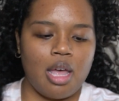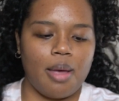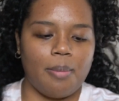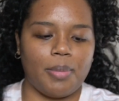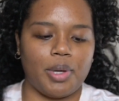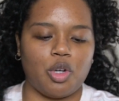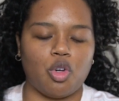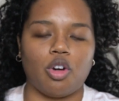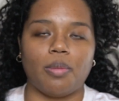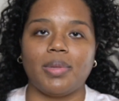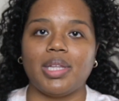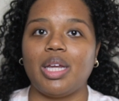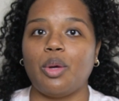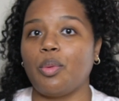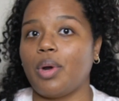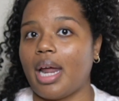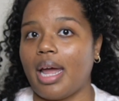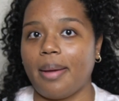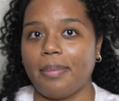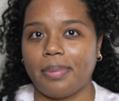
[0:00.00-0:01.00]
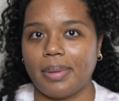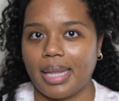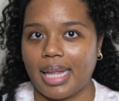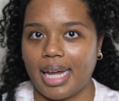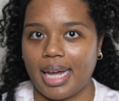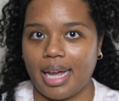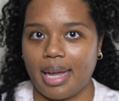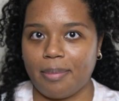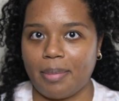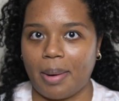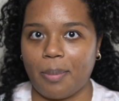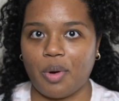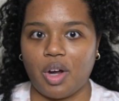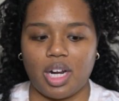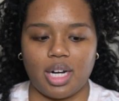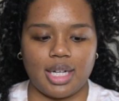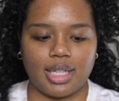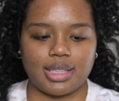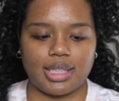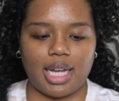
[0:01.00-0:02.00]
but normally when I apply my
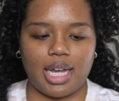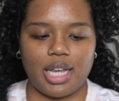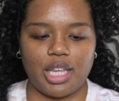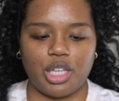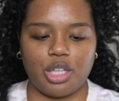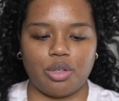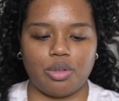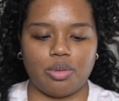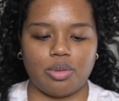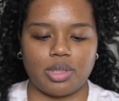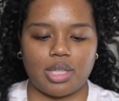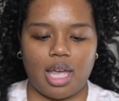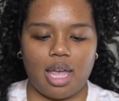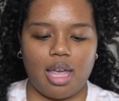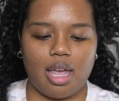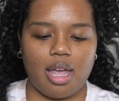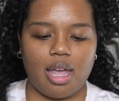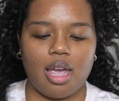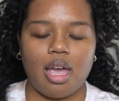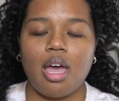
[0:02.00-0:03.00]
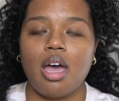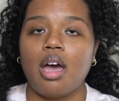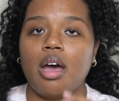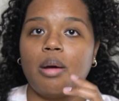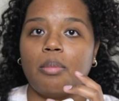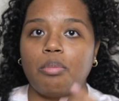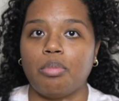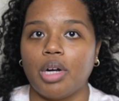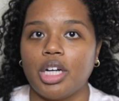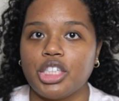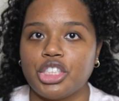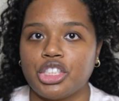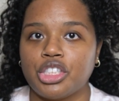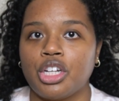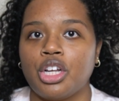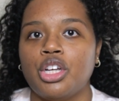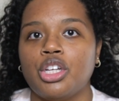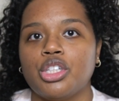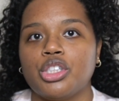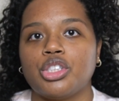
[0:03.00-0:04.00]
products, I use a brush.